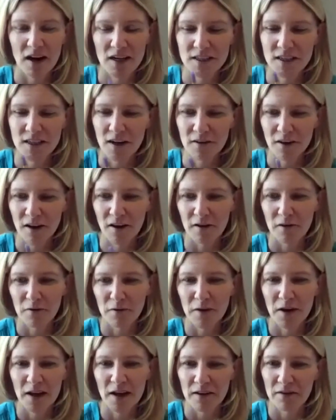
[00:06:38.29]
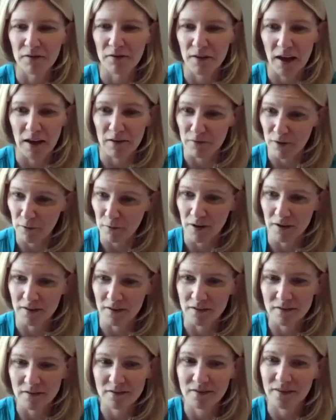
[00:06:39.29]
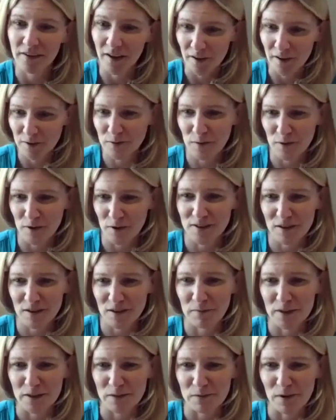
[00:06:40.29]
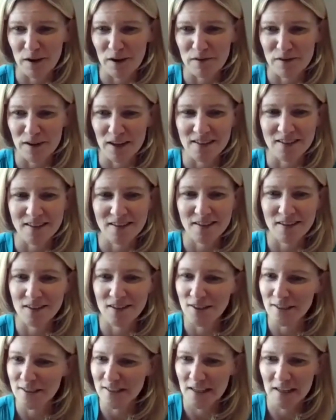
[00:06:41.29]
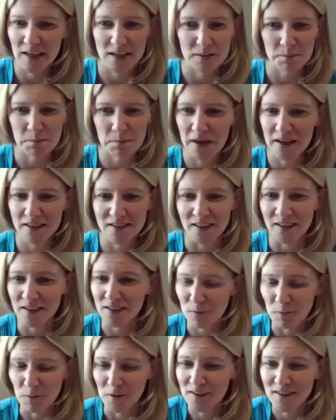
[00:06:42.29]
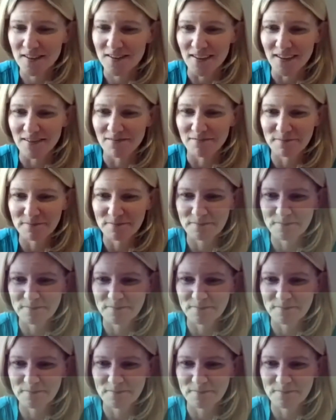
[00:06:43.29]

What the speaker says: I don't know if everyone knows what a soul midwife is. Just in its basics, what is it?